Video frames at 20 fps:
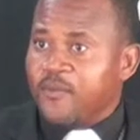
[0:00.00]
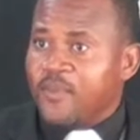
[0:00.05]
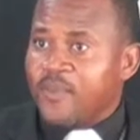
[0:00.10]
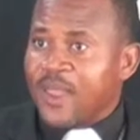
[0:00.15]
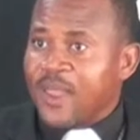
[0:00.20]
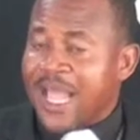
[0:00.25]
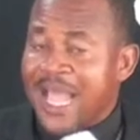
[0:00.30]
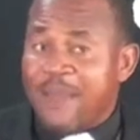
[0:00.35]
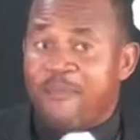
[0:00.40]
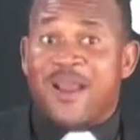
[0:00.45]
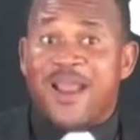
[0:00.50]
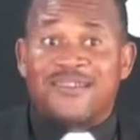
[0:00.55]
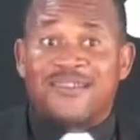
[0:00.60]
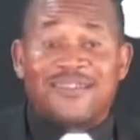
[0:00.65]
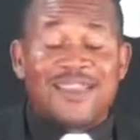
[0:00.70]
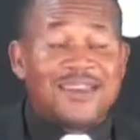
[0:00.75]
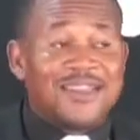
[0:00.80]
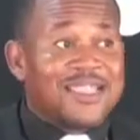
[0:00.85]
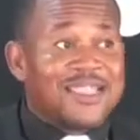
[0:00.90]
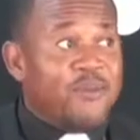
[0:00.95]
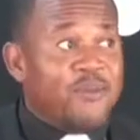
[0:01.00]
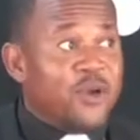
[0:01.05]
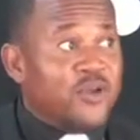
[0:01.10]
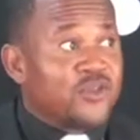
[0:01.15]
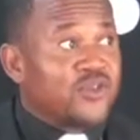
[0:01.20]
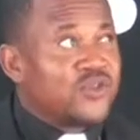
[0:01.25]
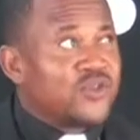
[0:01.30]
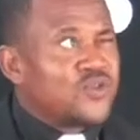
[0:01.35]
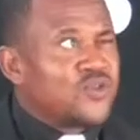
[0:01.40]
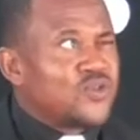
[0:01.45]
I planted it about
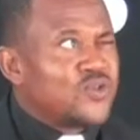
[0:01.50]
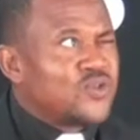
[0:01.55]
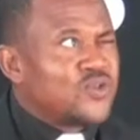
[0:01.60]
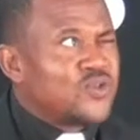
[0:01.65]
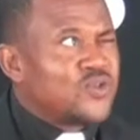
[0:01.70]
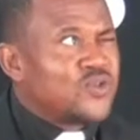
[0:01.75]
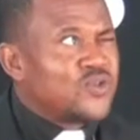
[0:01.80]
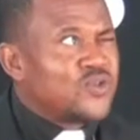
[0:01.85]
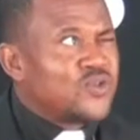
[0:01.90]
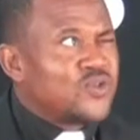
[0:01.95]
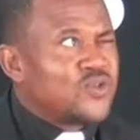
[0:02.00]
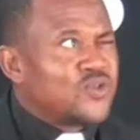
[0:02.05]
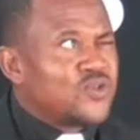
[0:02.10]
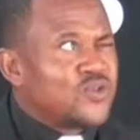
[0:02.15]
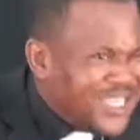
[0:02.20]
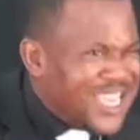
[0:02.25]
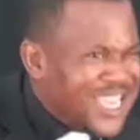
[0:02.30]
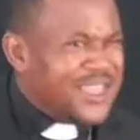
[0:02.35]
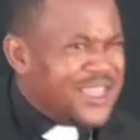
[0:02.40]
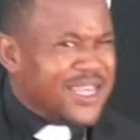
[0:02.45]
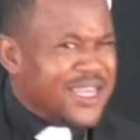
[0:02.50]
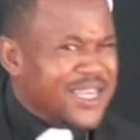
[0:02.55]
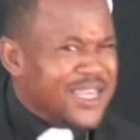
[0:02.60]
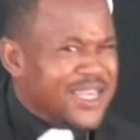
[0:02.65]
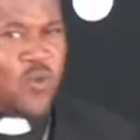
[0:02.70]
two years ago.